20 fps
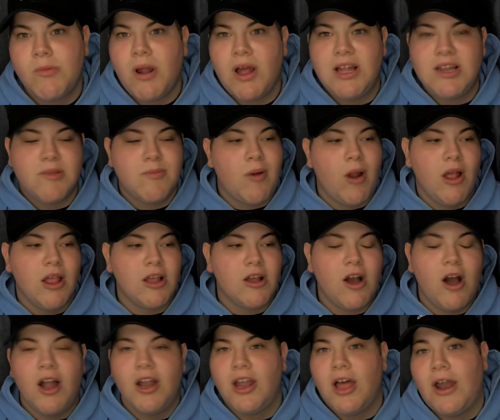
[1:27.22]
it's probably
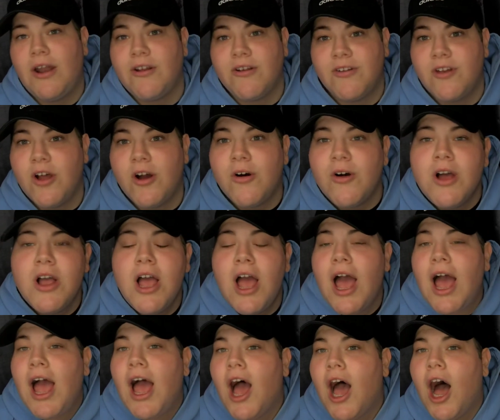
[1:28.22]
gone. I don't
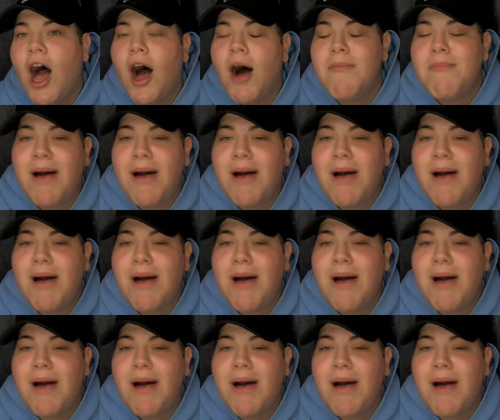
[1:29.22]
know.